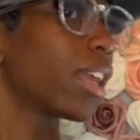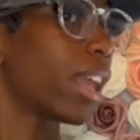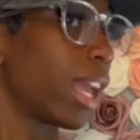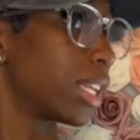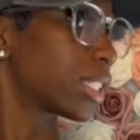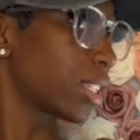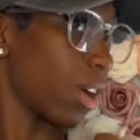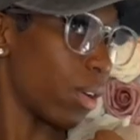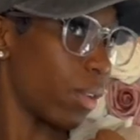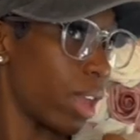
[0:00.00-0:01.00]
and
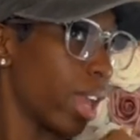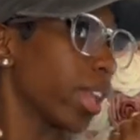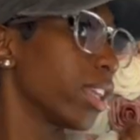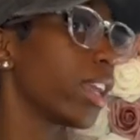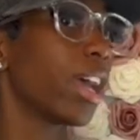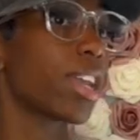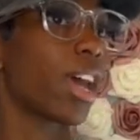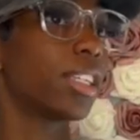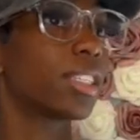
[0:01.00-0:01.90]
so yeah y'all this is